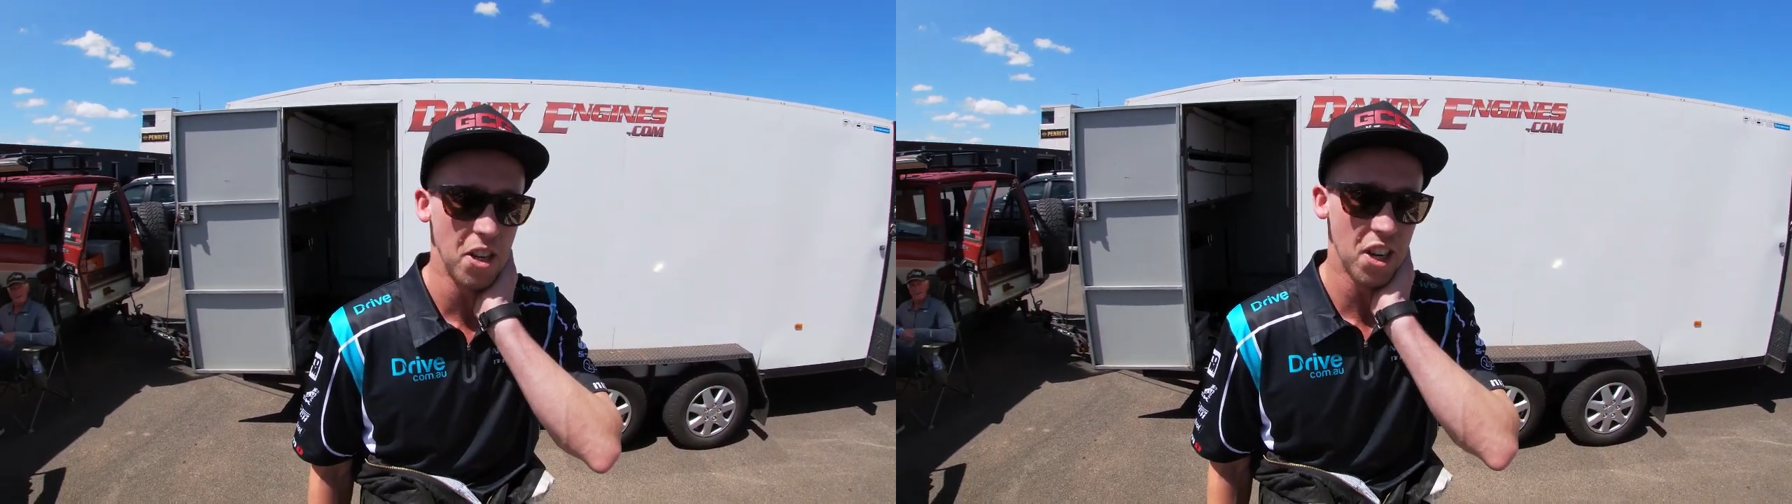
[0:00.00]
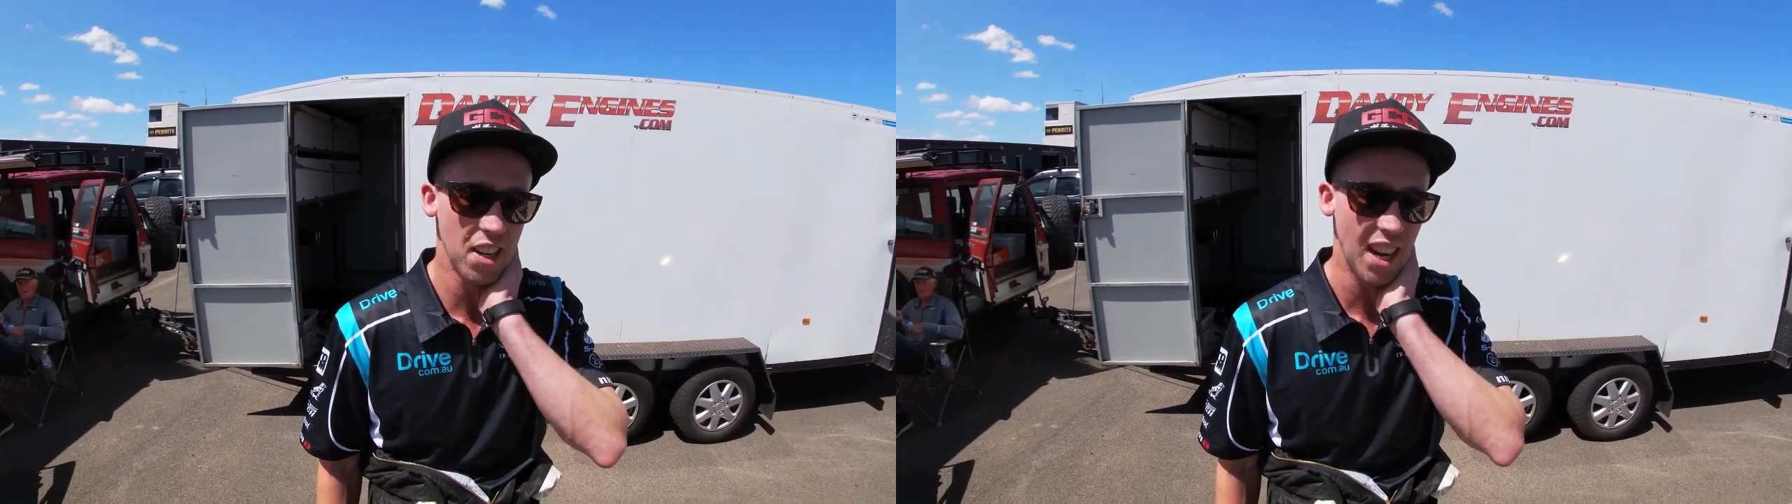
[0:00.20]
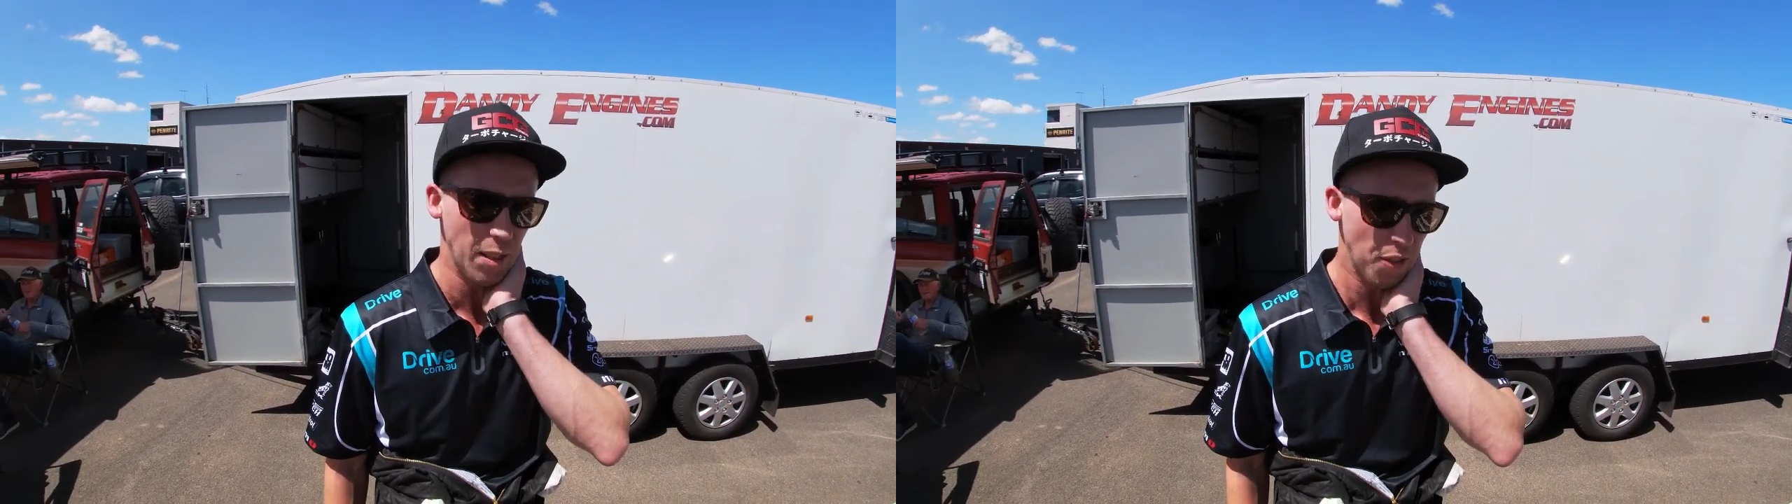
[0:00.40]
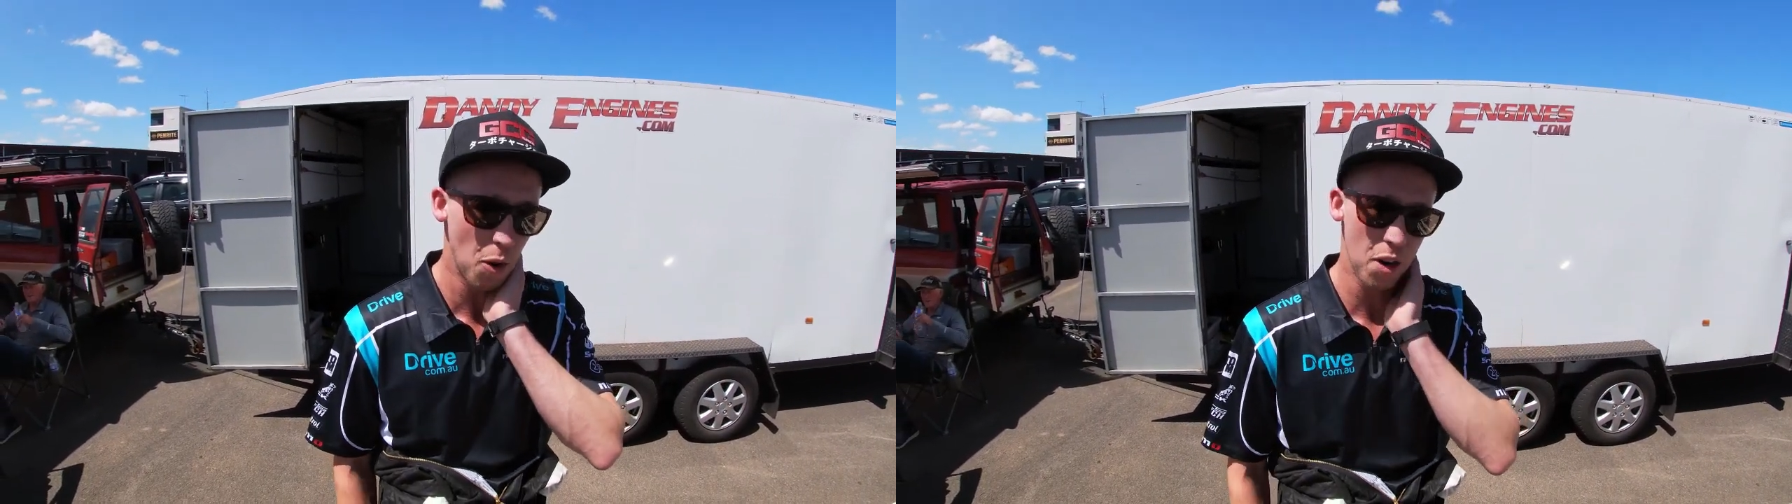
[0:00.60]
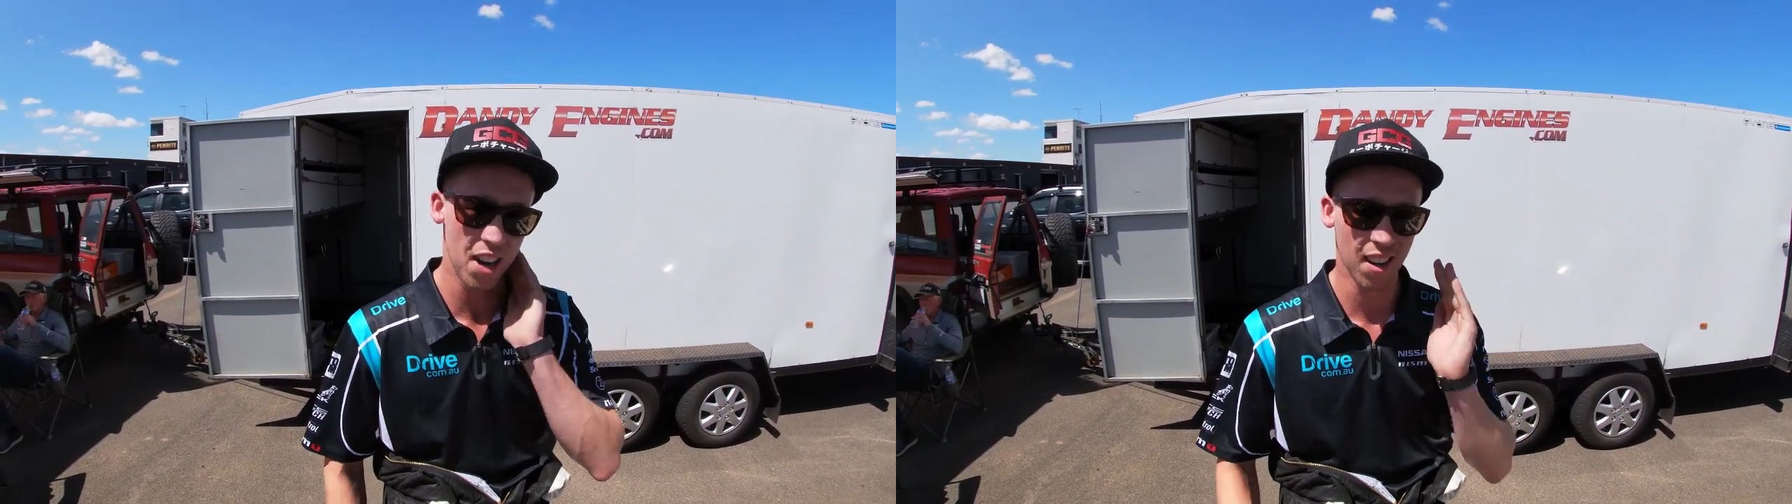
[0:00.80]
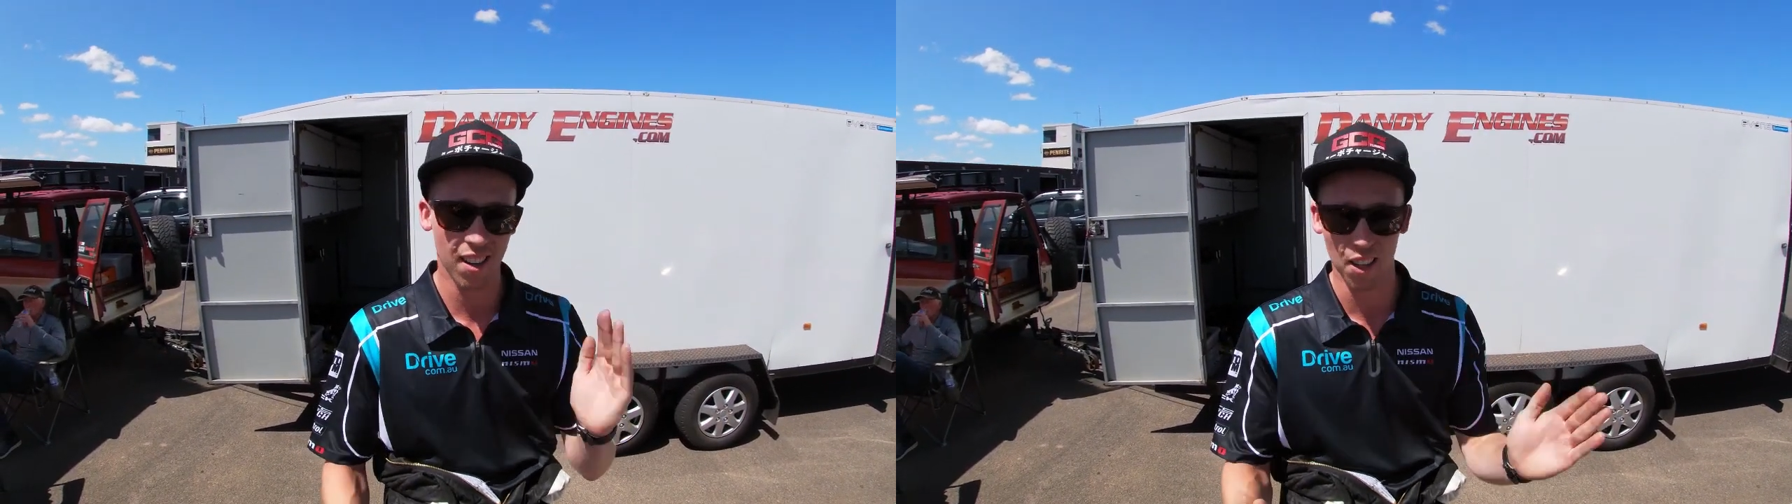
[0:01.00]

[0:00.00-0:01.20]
a GT40